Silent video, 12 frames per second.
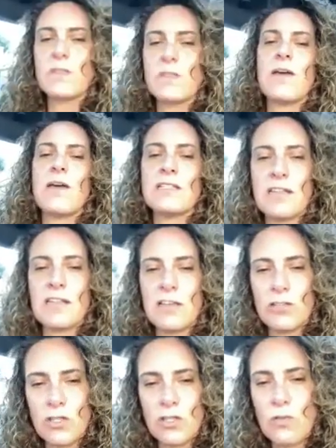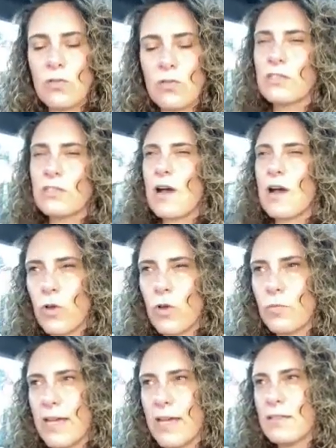it happens in our schools and our
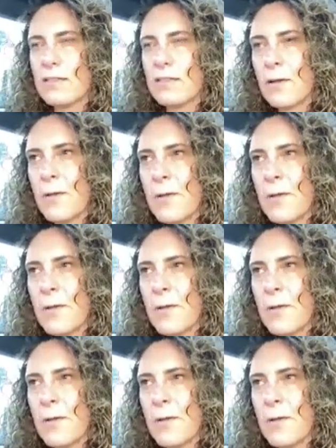workplaces.